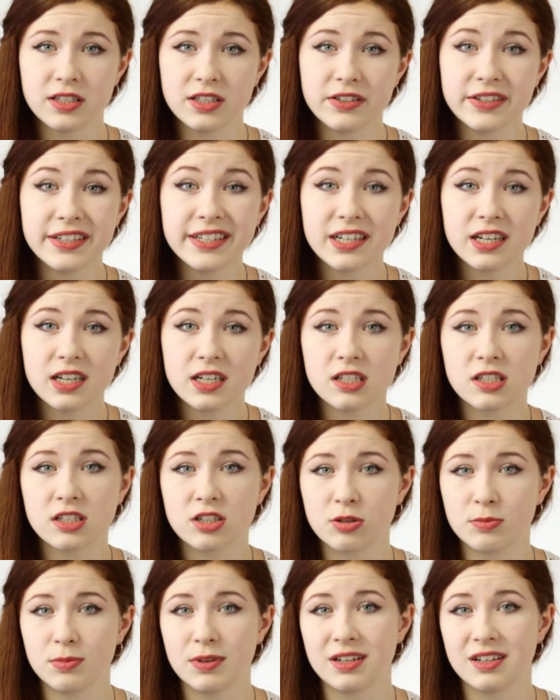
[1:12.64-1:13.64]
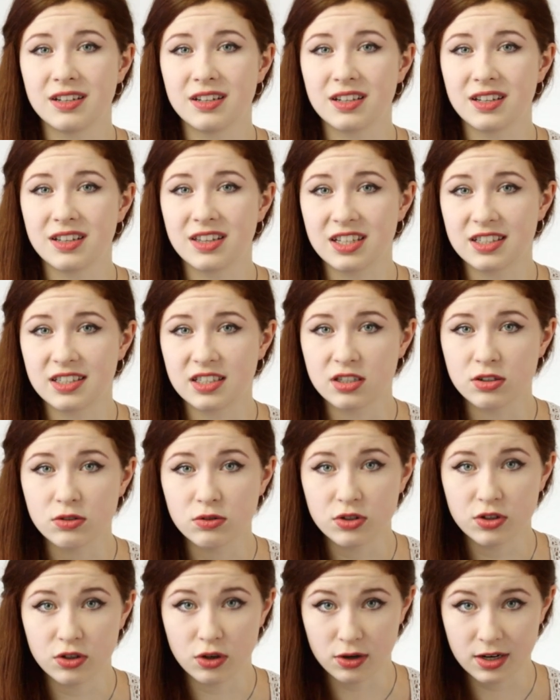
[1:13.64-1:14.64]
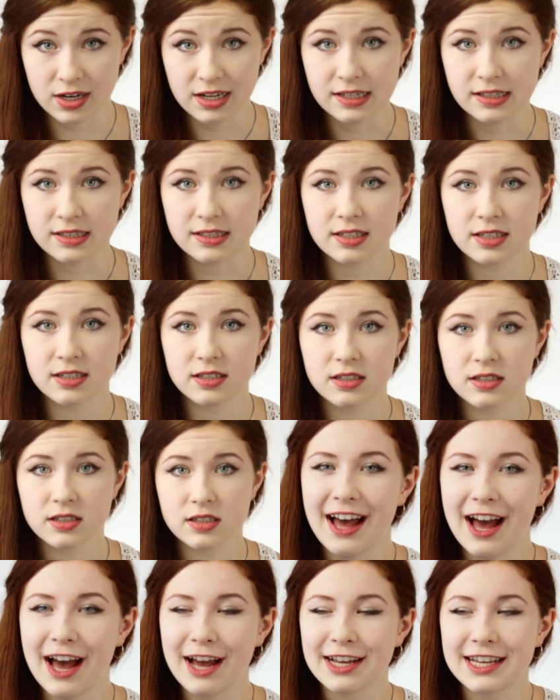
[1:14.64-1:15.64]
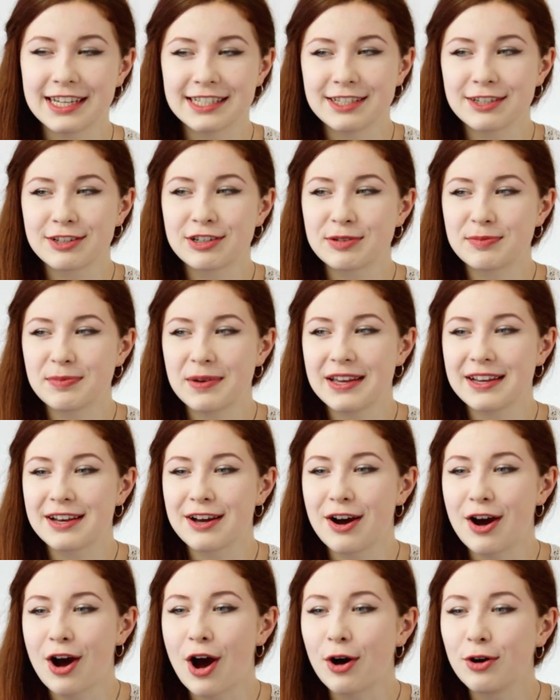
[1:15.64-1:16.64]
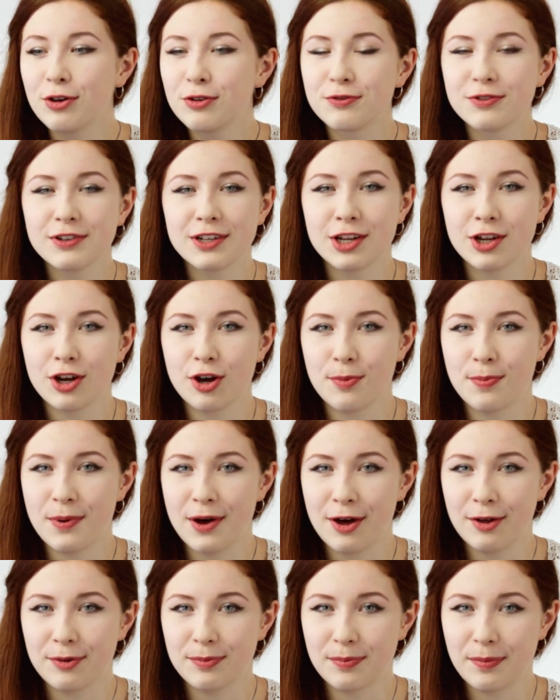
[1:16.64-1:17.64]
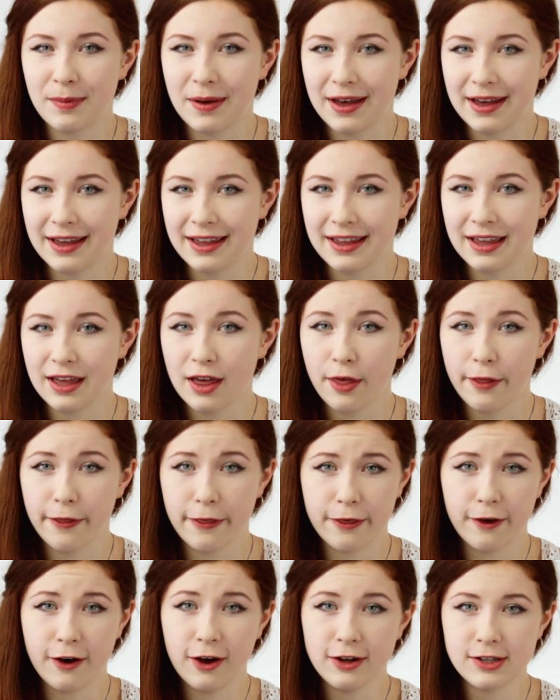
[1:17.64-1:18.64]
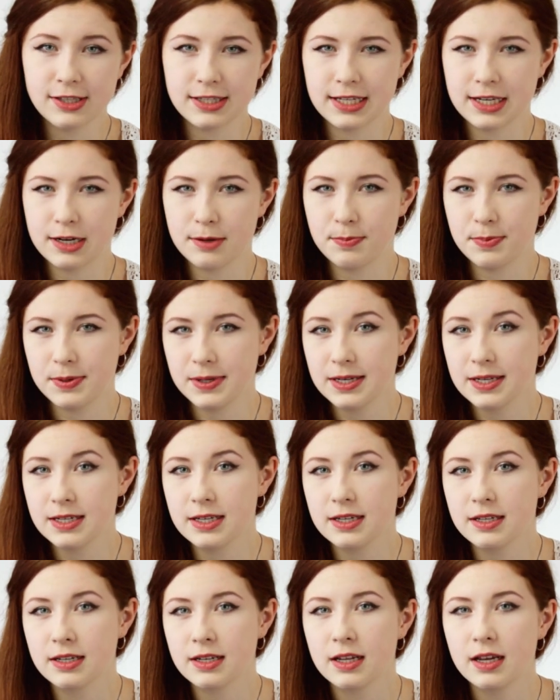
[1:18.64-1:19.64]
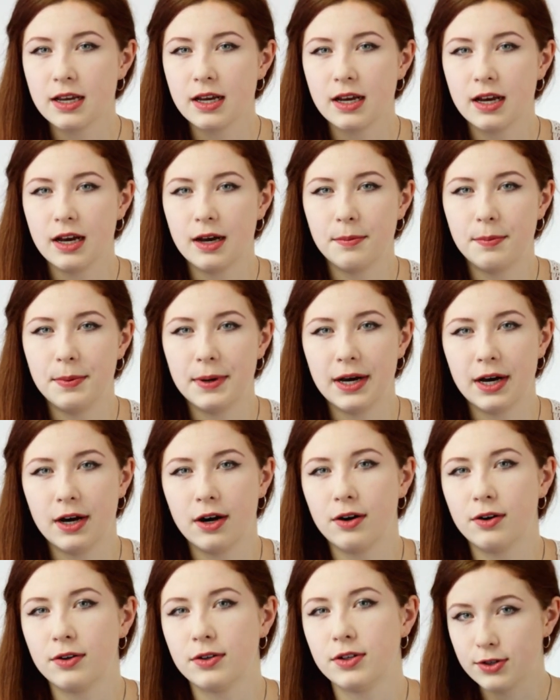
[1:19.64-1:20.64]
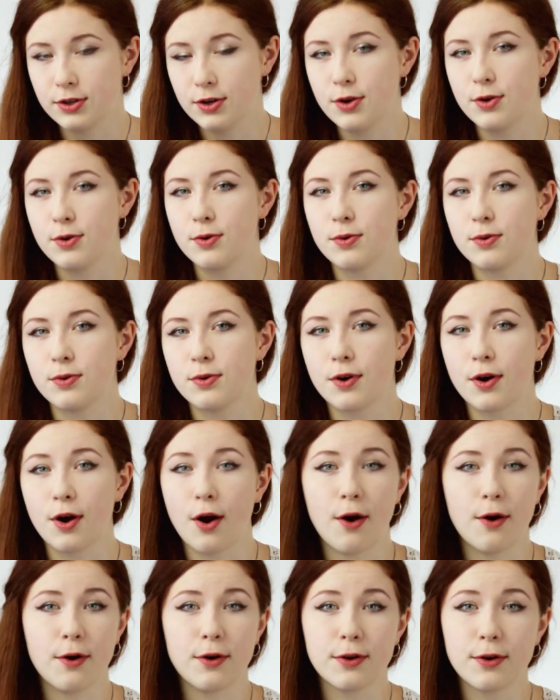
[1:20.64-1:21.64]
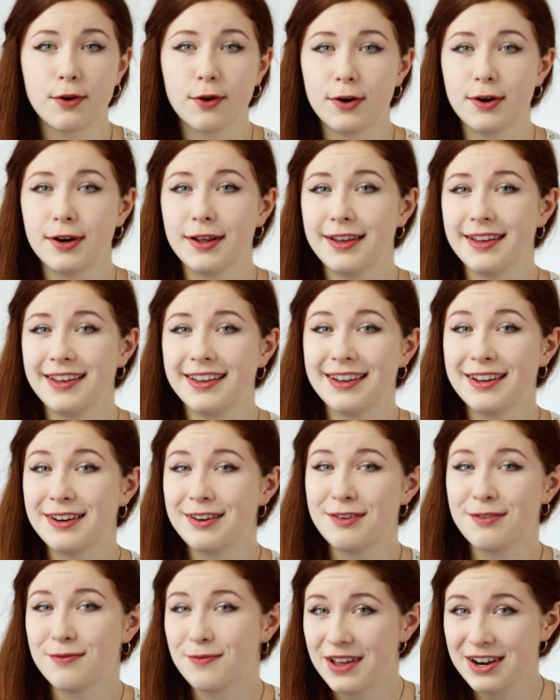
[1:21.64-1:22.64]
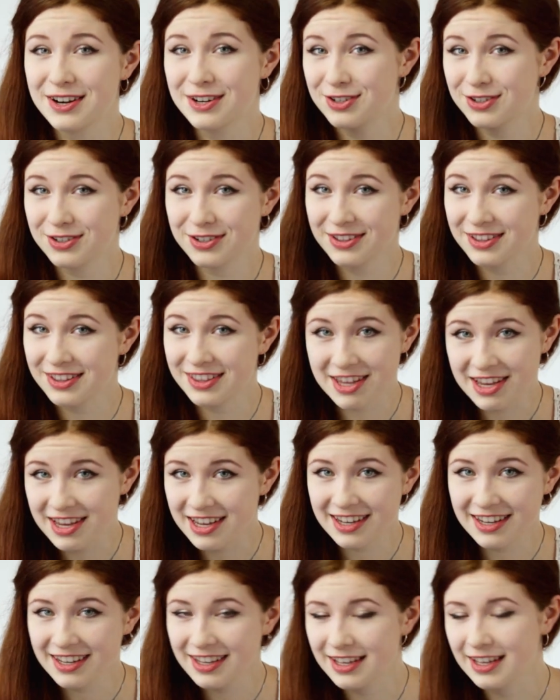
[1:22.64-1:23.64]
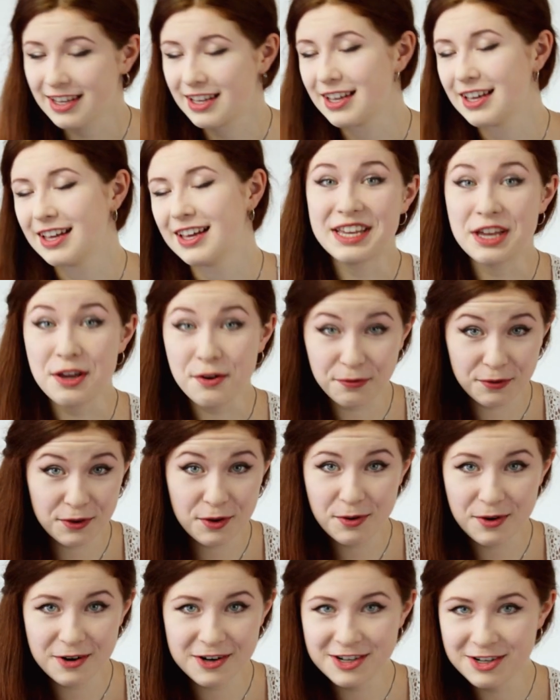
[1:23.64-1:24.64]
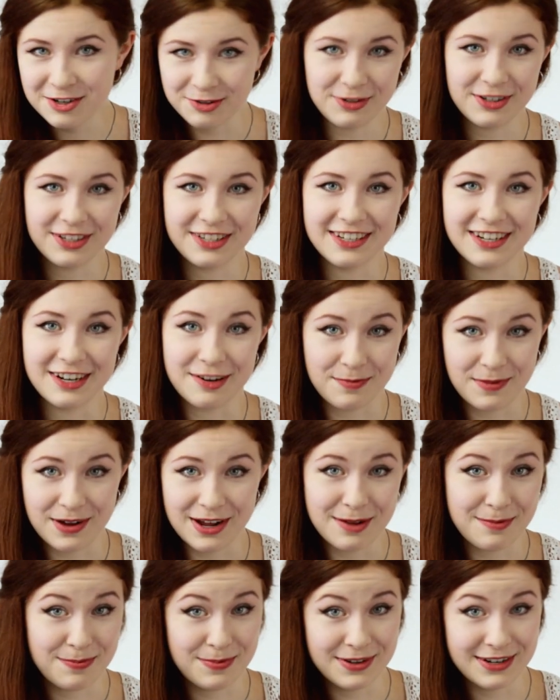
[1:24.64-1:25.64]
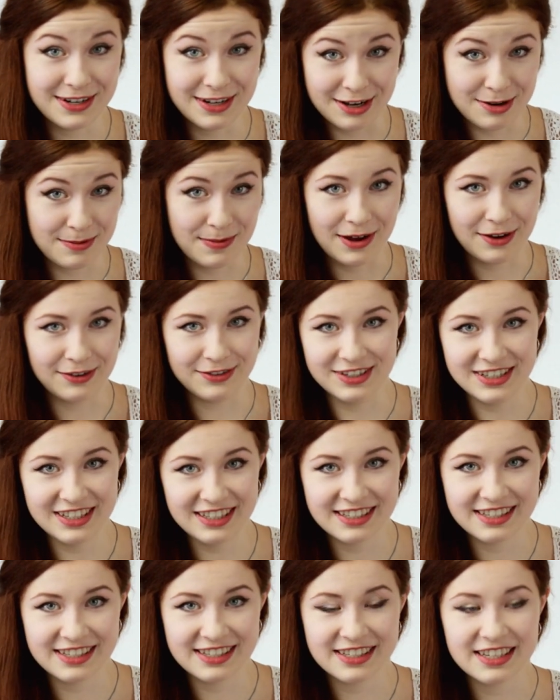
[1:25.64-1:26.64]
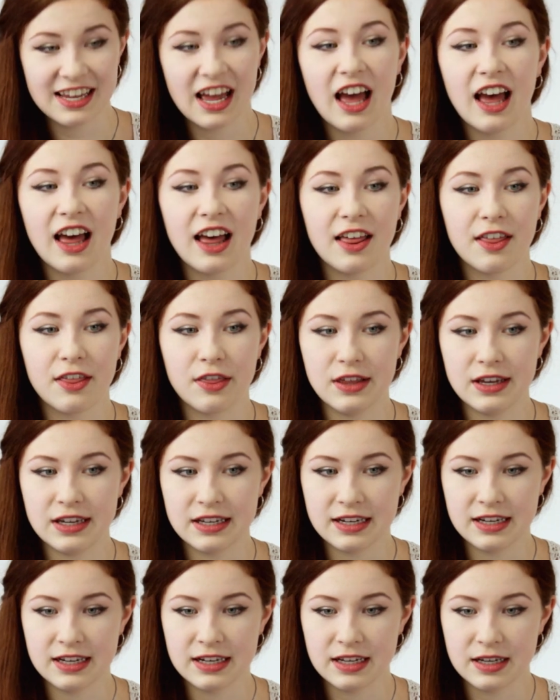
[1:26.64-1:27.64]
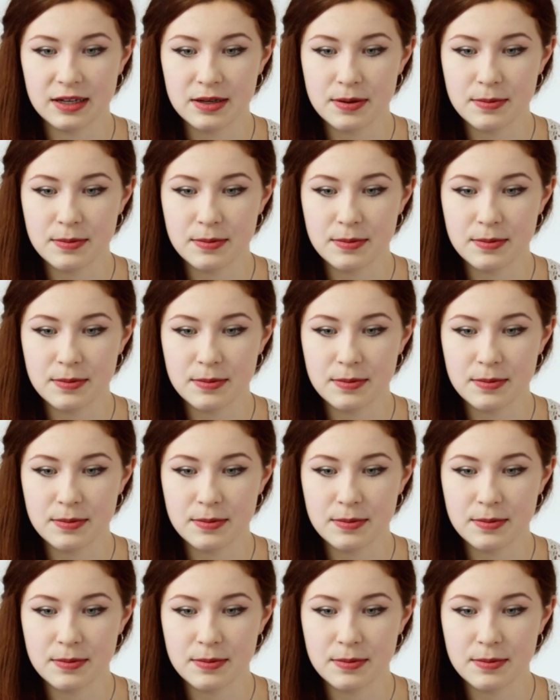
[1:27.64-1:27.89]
you need an instrument that suits your needs. I guess I could make a whole video about my thoughts and opinion about new hurdy-gurdy invention thing. If you're interested in my opinion about this, then